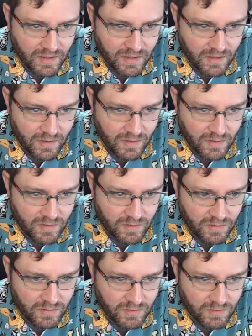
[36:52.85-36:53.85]
I go
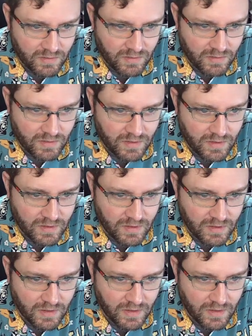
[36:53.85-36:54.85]
to
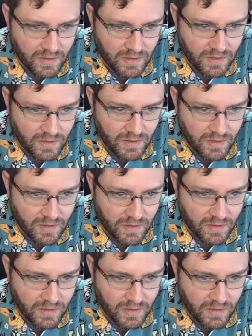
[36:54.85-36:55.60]
that.